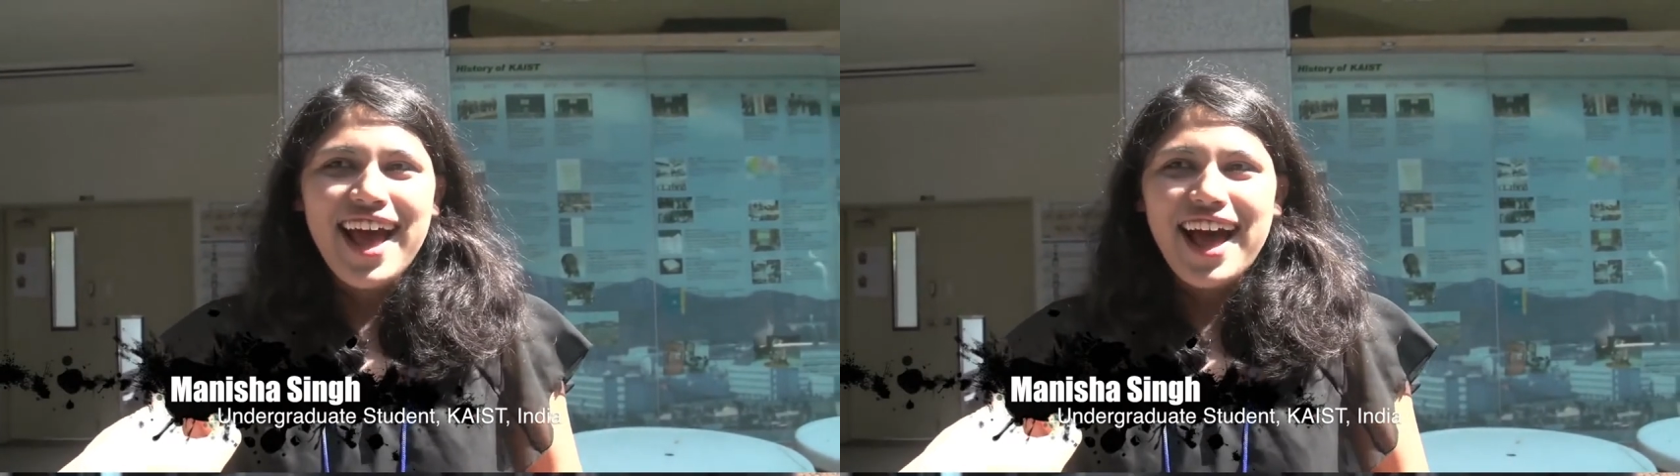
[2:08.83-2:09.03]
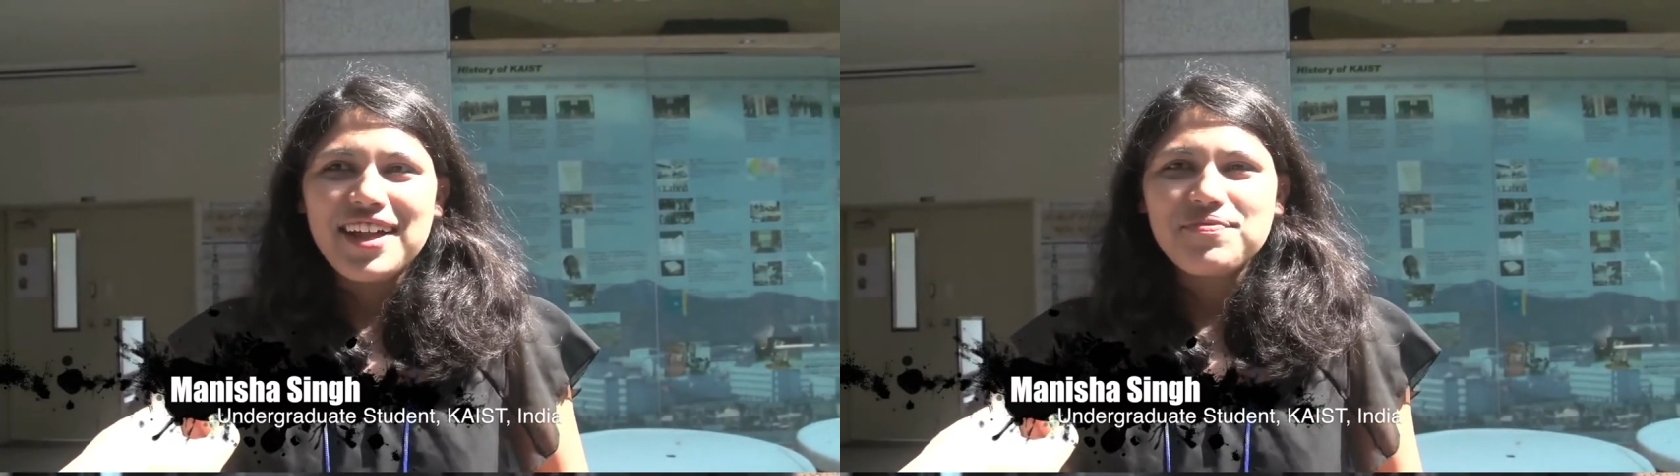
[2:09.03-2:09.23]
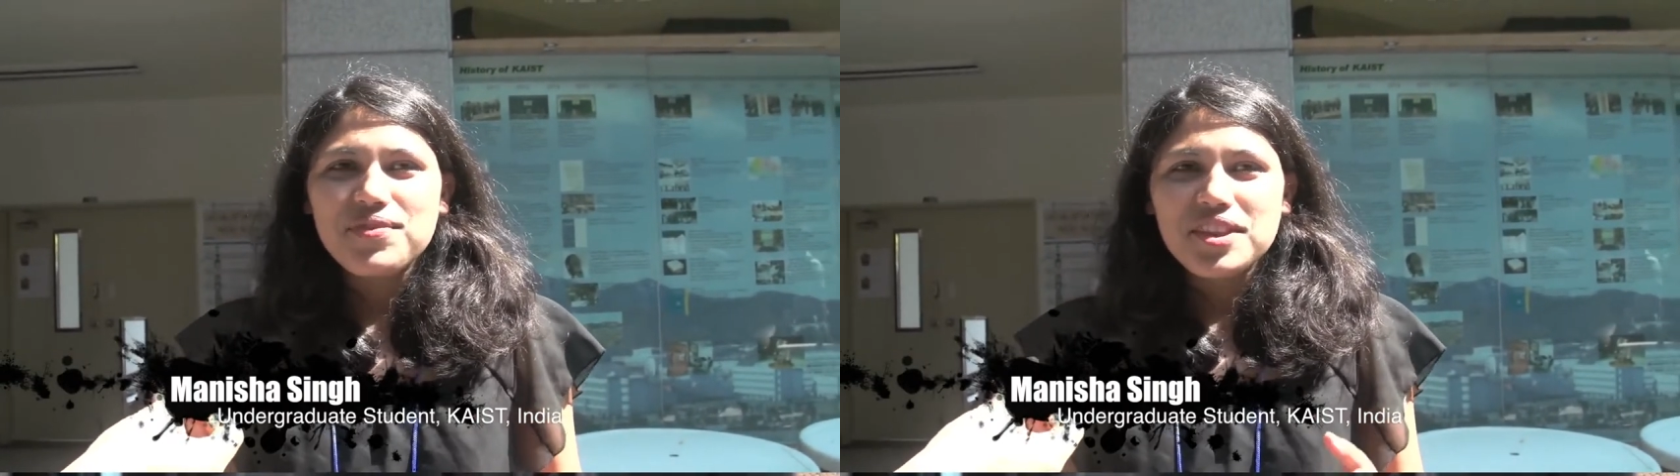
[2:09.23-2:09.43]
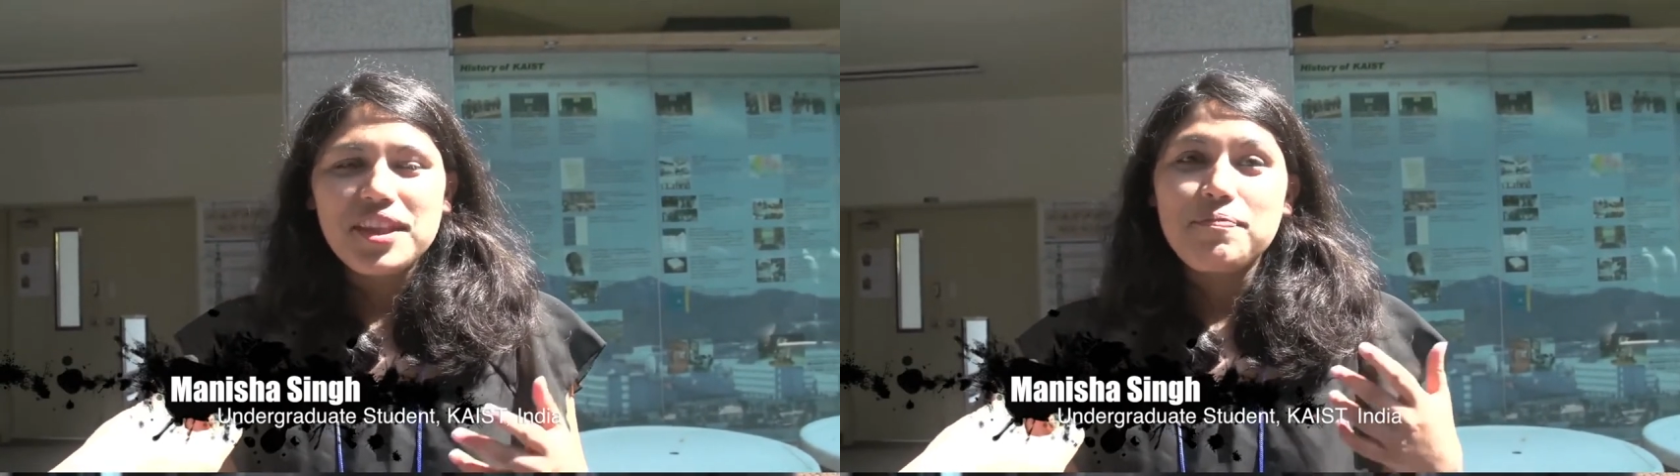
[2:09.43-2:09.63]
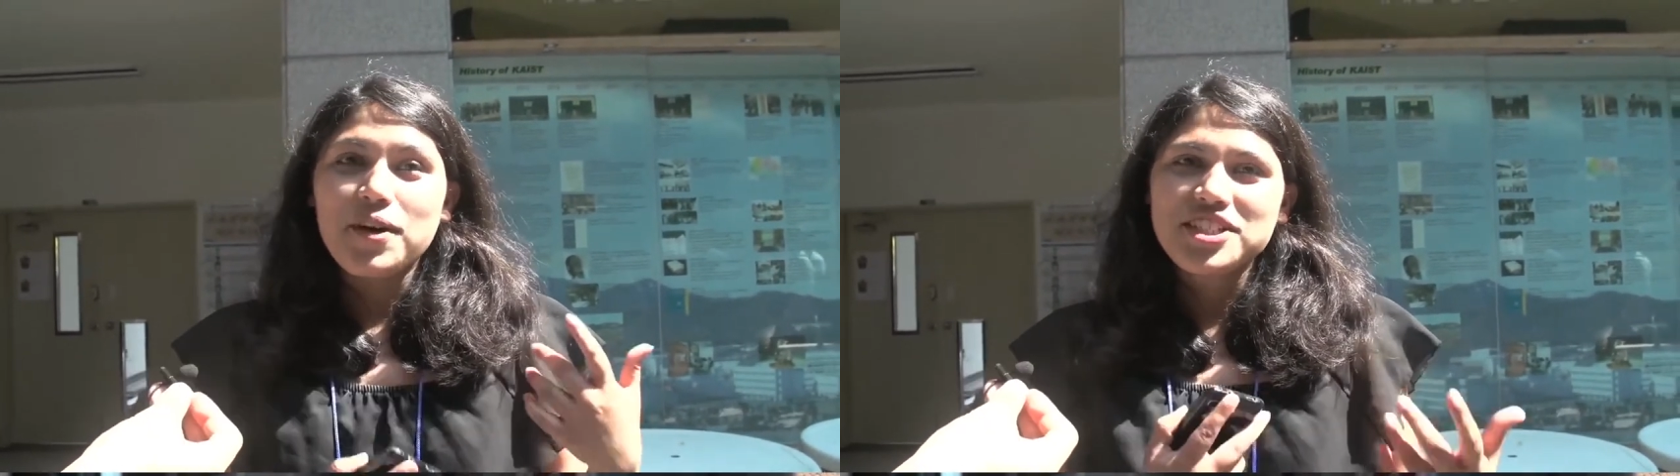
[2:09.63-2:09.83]

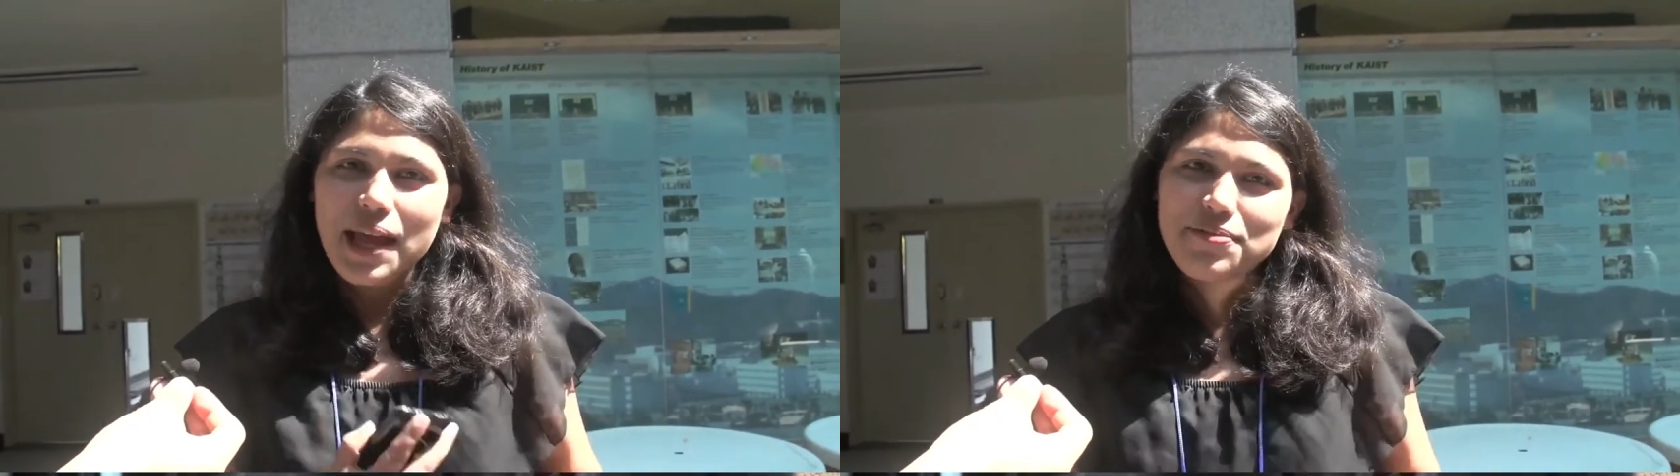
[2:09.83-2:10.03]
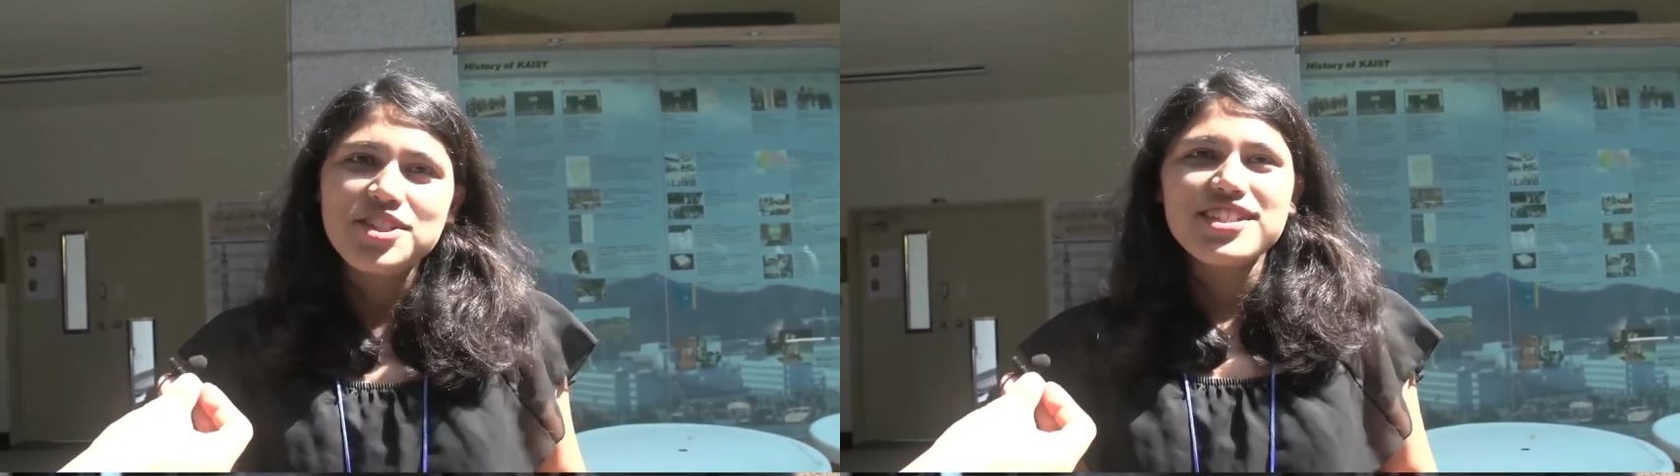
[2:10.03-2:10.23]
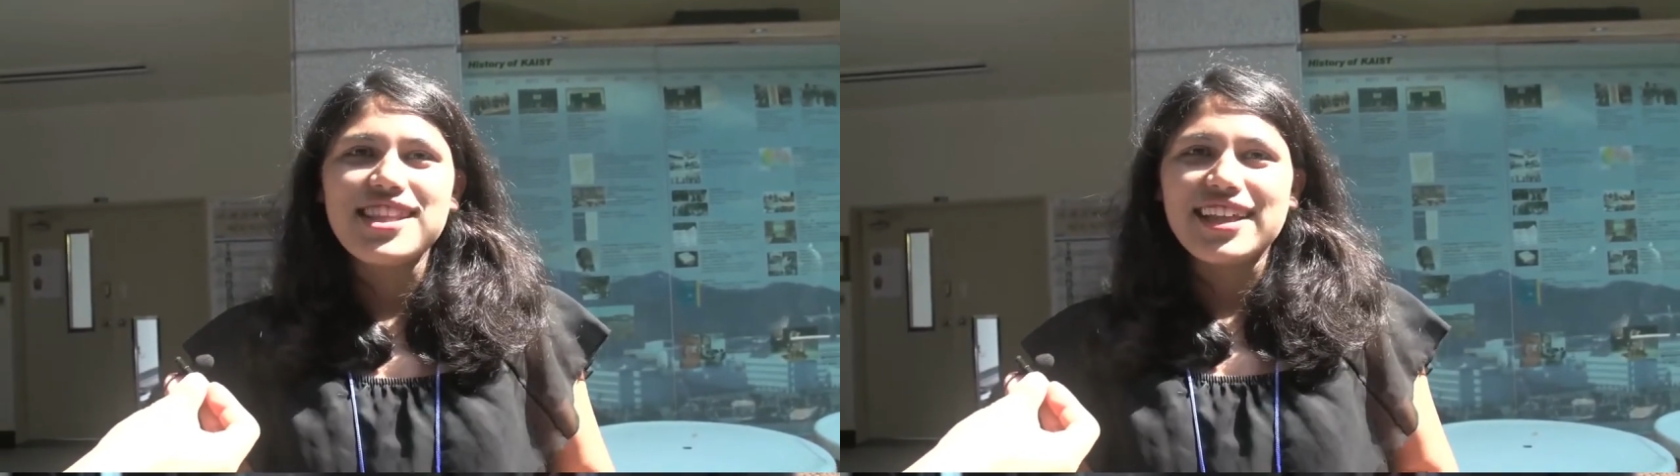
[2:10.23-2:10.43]
and the perceptions